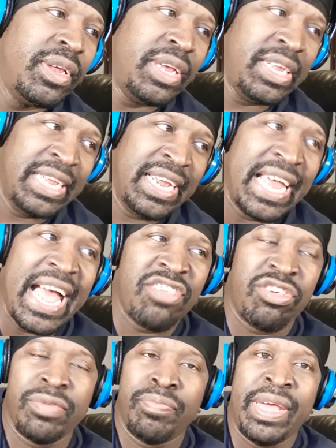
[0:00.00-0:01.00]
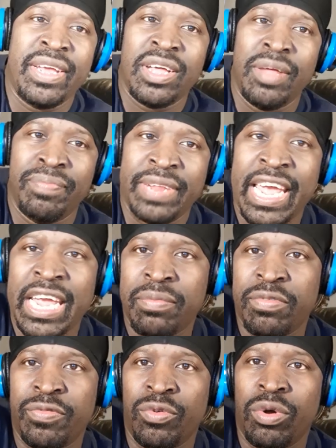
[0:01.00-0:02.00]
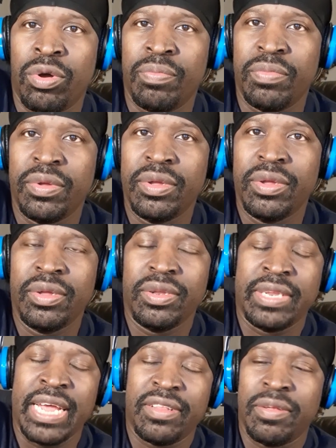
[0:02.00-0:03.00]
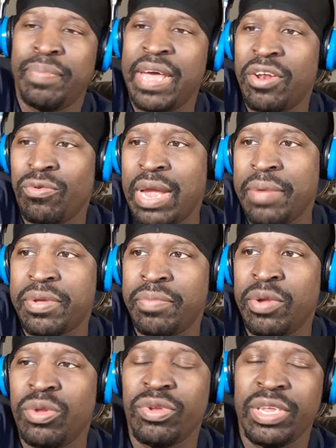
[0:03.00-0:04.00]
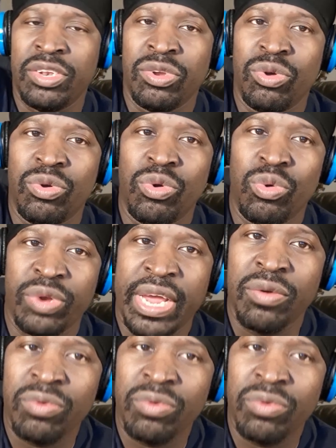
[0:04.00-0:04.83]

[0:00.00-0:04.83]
And then I just make up names for him that the battle rap community knew who they